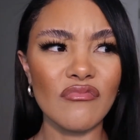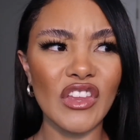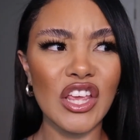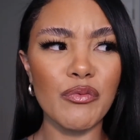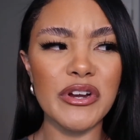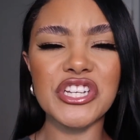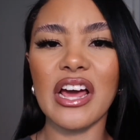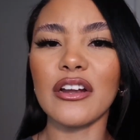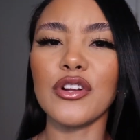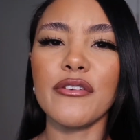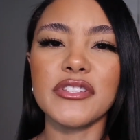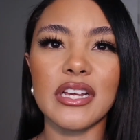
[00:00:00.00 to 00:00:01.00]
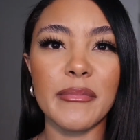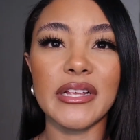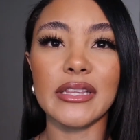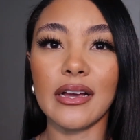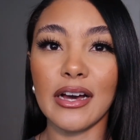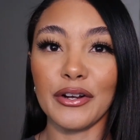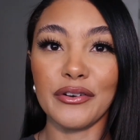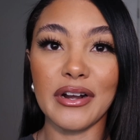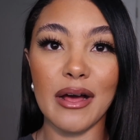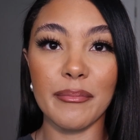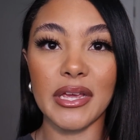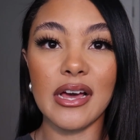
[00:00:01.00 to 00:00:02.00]
which I don't know if it's gonna make the cut or
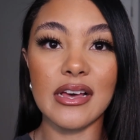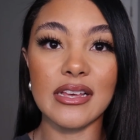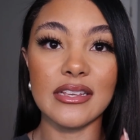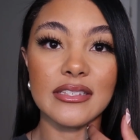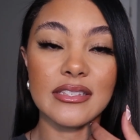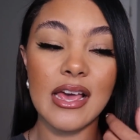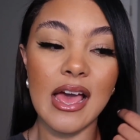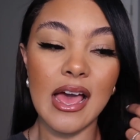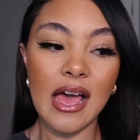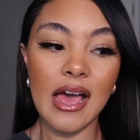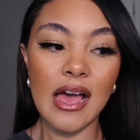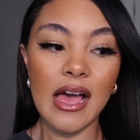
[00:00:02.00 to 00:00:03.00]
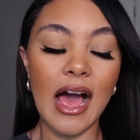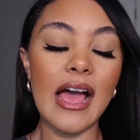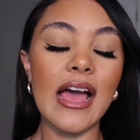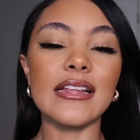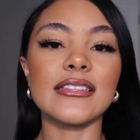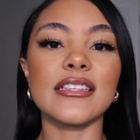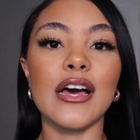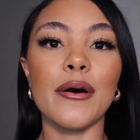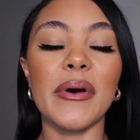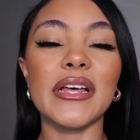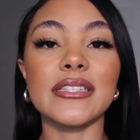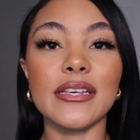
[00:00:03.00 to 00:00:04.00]
not because I had some
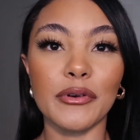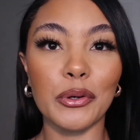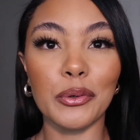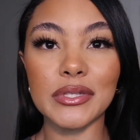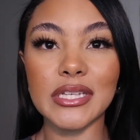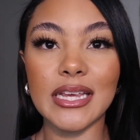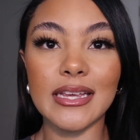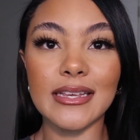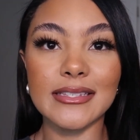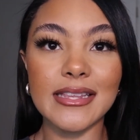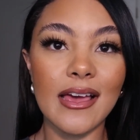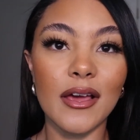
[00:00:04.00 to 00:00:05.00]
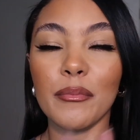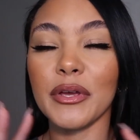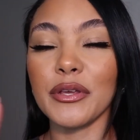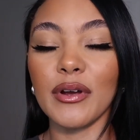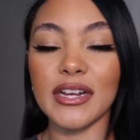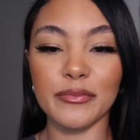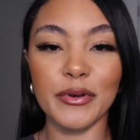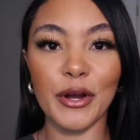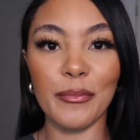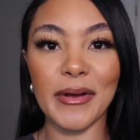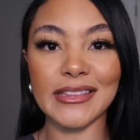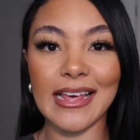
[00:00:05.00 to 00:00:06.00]
difficulties, but you guys will hear
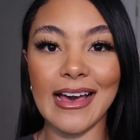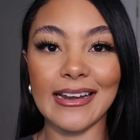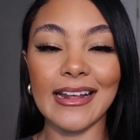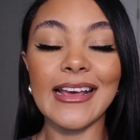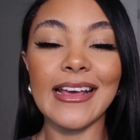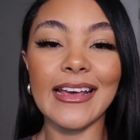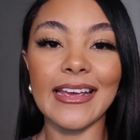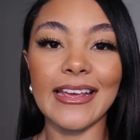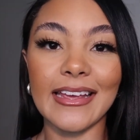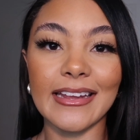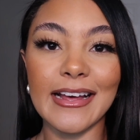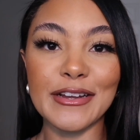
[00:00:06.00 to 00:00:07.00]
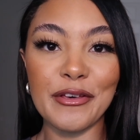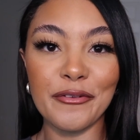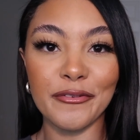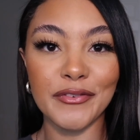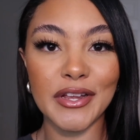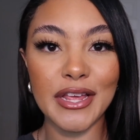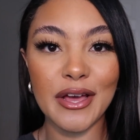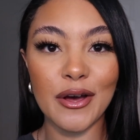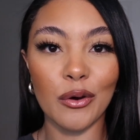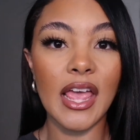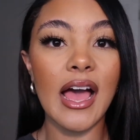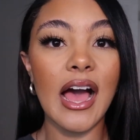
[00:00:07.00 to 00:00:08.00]
about that in another
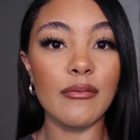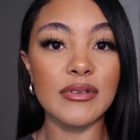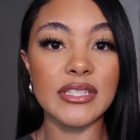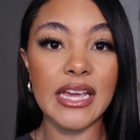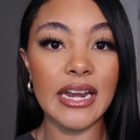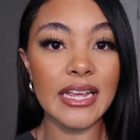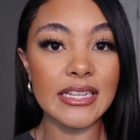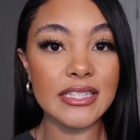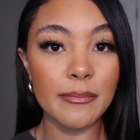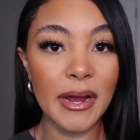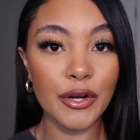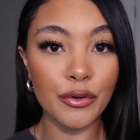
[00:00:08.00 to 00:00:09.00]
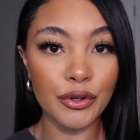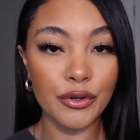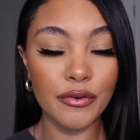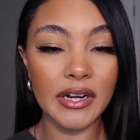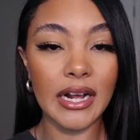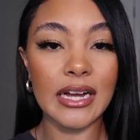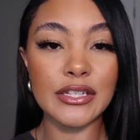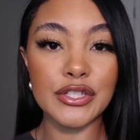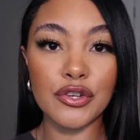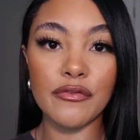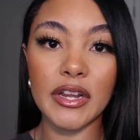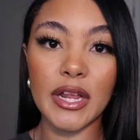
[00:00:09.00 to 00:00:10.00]
video. I was getting into my groove and I got
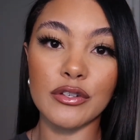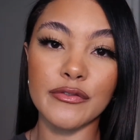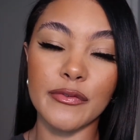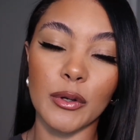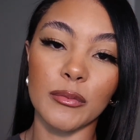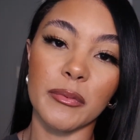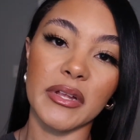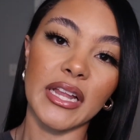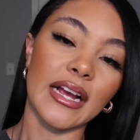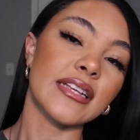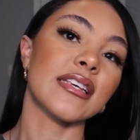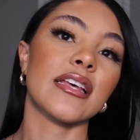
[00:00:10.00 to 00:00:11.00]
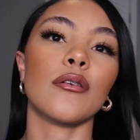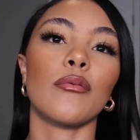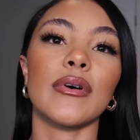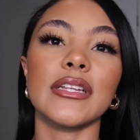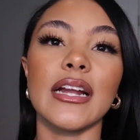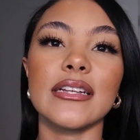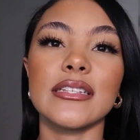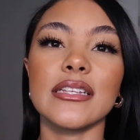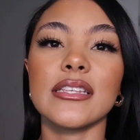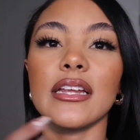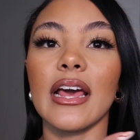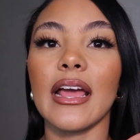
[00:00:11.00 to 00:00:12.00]
2 videos filmed, but like I said, the one that I did
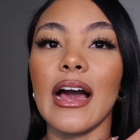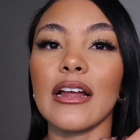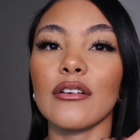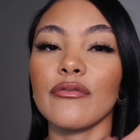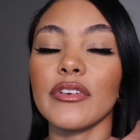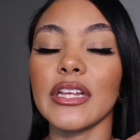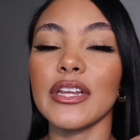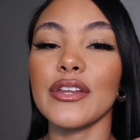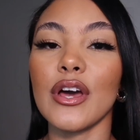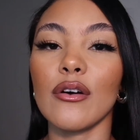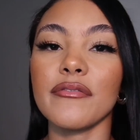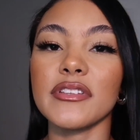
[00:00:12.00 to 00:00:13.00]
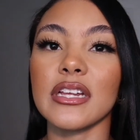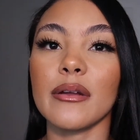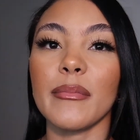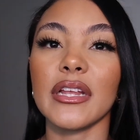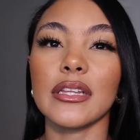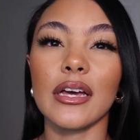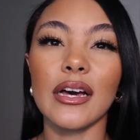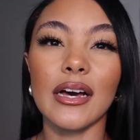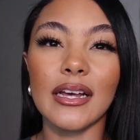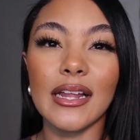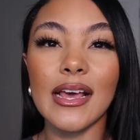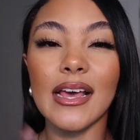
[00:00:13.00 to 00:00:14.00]
today, I don't really know if it's gonna make the
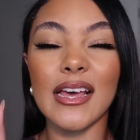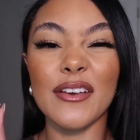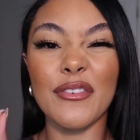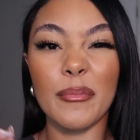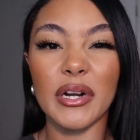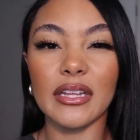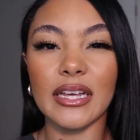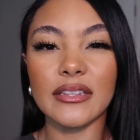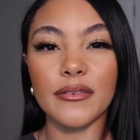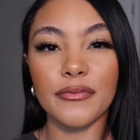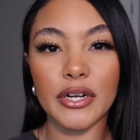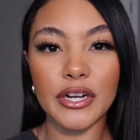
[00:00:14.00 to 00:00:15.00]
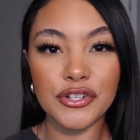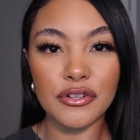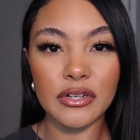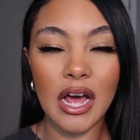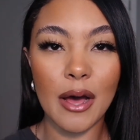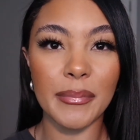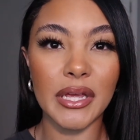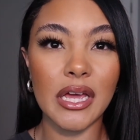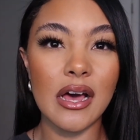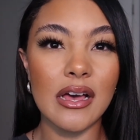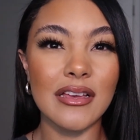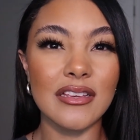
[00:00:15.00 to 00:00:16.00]
cut, if I'm gonna like the footage or not,
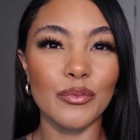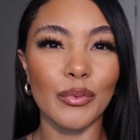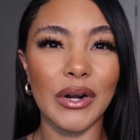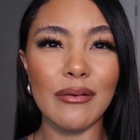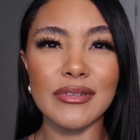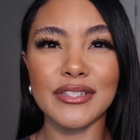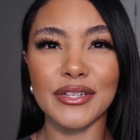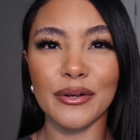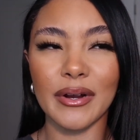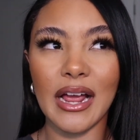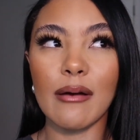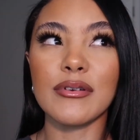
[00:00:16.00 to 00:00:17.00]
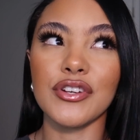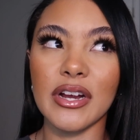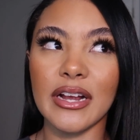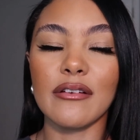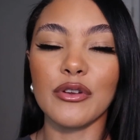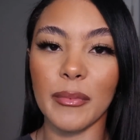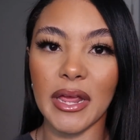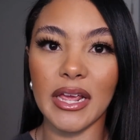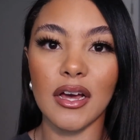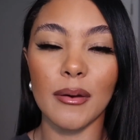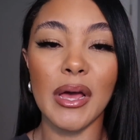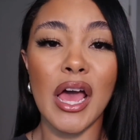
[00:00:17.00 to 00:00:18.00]
because what I was doing, I was trying out new
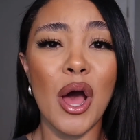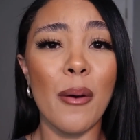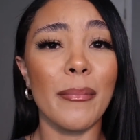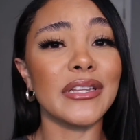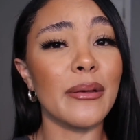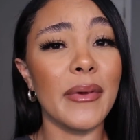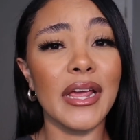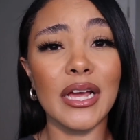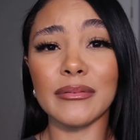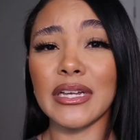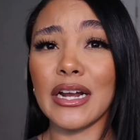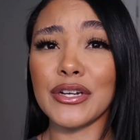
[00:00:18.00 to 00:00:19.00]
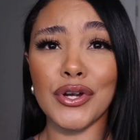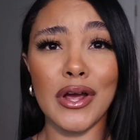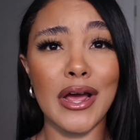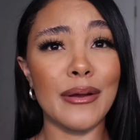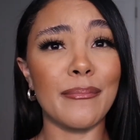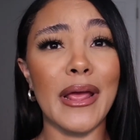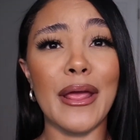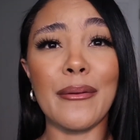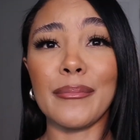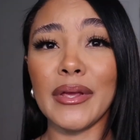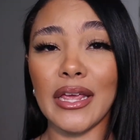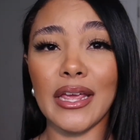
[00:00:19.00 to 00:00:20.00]
makeup, but the makeup that I tried,
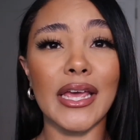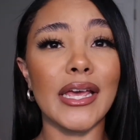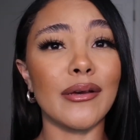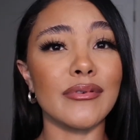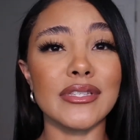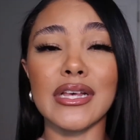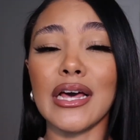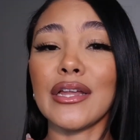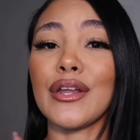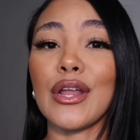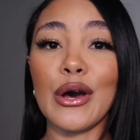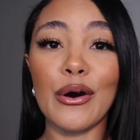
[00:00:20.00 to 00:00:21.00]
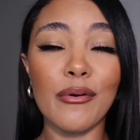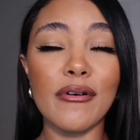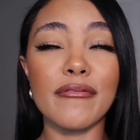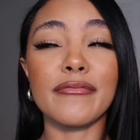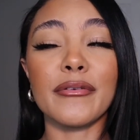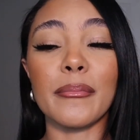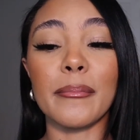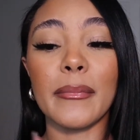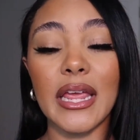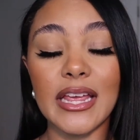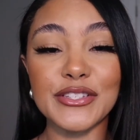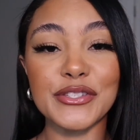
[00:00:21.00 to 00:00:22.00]
baby, it was a no for
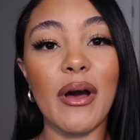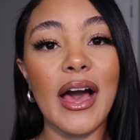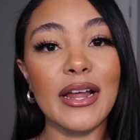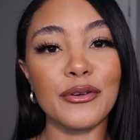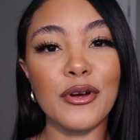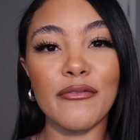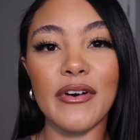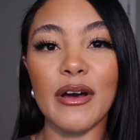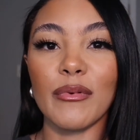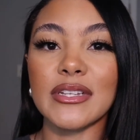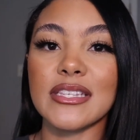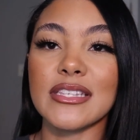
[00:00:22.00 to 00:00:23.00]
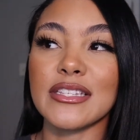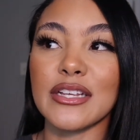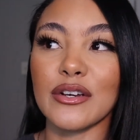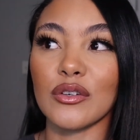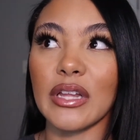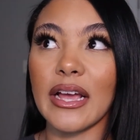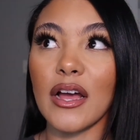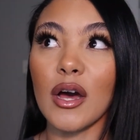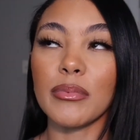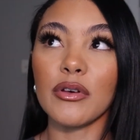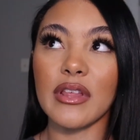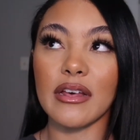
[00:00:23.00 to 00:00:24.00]
me. So I don't know if I want to still
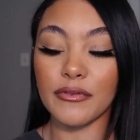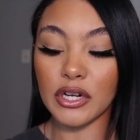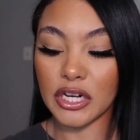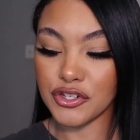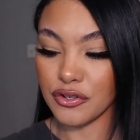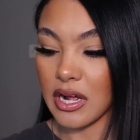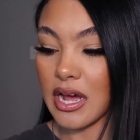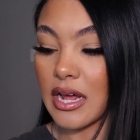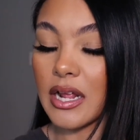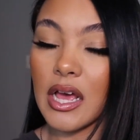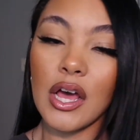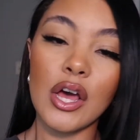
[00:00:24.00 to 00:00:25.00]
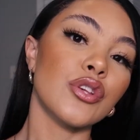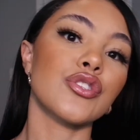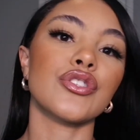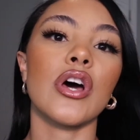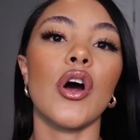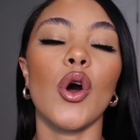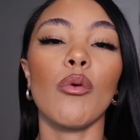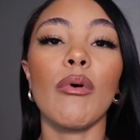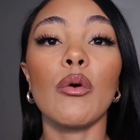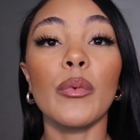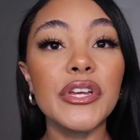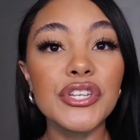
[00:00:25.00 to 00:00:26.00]
upload that footage or not.
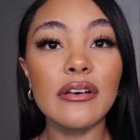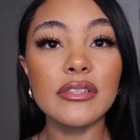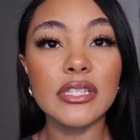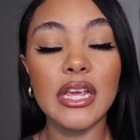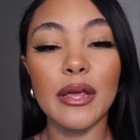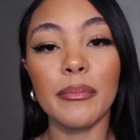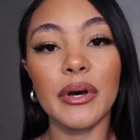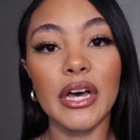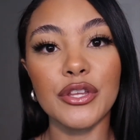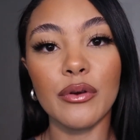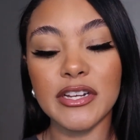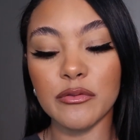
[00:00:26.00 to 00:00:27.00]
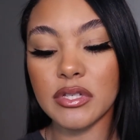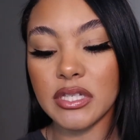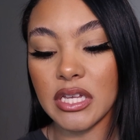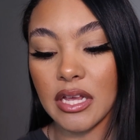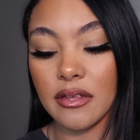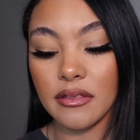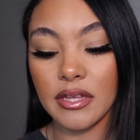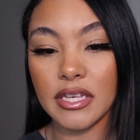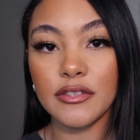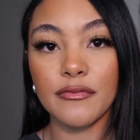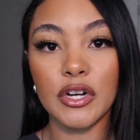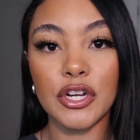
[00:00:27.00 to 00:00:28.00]
So we shall see, but you guys will see this
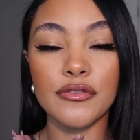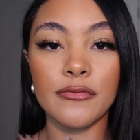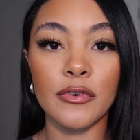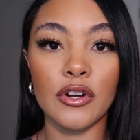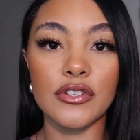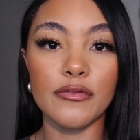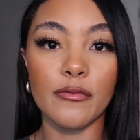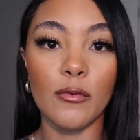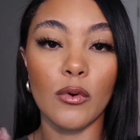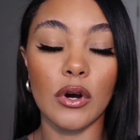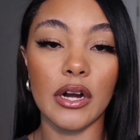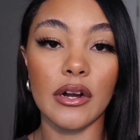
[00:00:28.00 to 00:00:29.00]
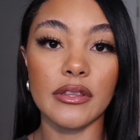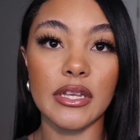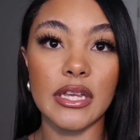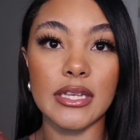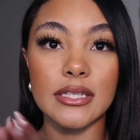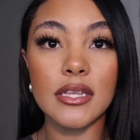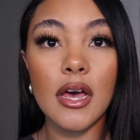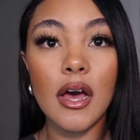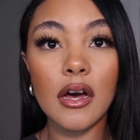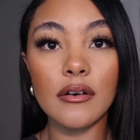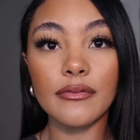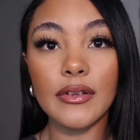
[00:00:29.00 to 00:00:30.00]
footage first for these
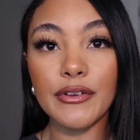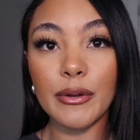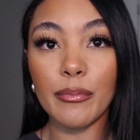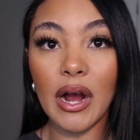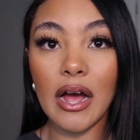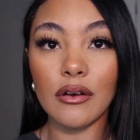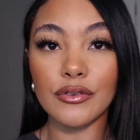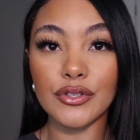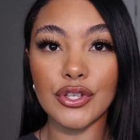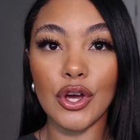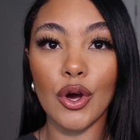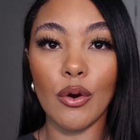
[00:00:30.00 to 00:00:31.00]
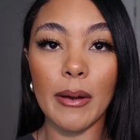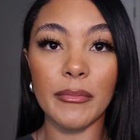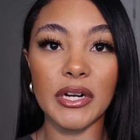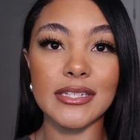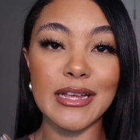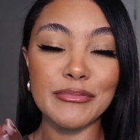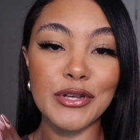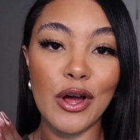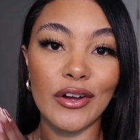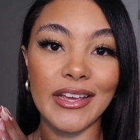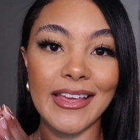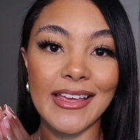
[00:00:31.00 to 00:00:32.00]
fluffy brows. So I'm gonna stop
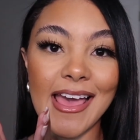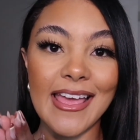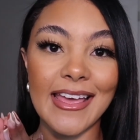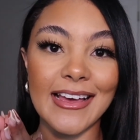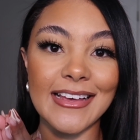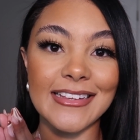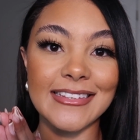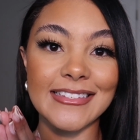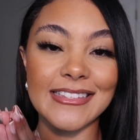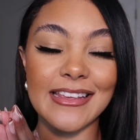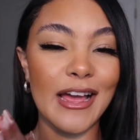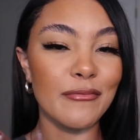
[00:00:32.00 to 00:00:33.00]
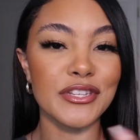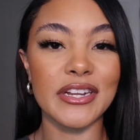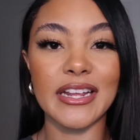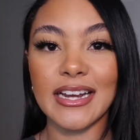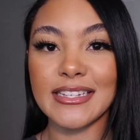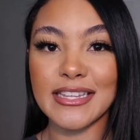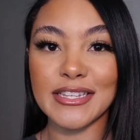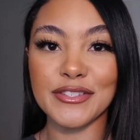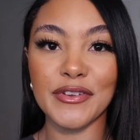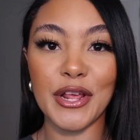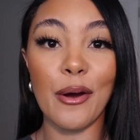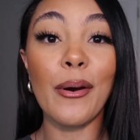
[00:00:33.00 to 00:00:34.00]
talking and yeah, I'm just gonna get into this
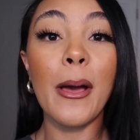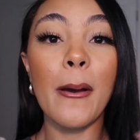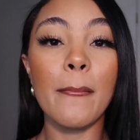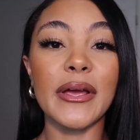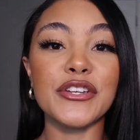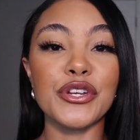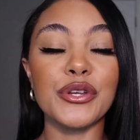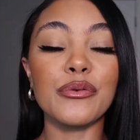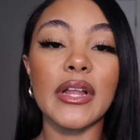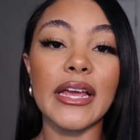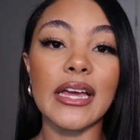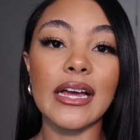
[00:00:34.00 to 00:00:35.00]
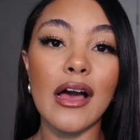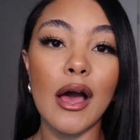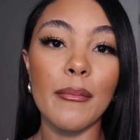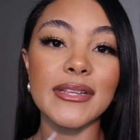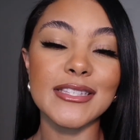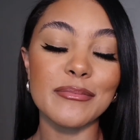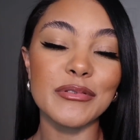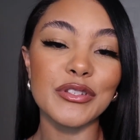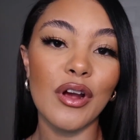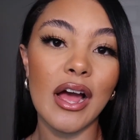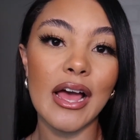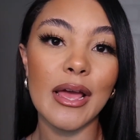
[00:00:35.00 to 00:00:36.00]
video. Make sure you like, comment,
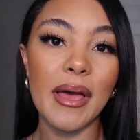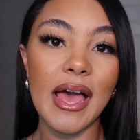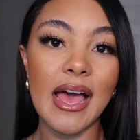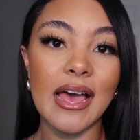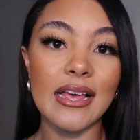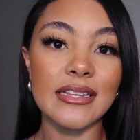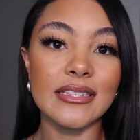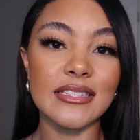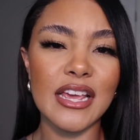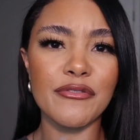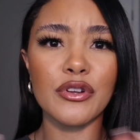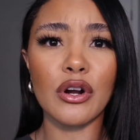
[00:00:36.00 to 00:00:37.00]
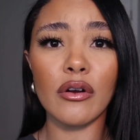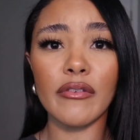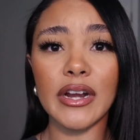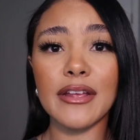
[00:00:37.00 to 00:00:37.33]
subscribe, and if you don't already,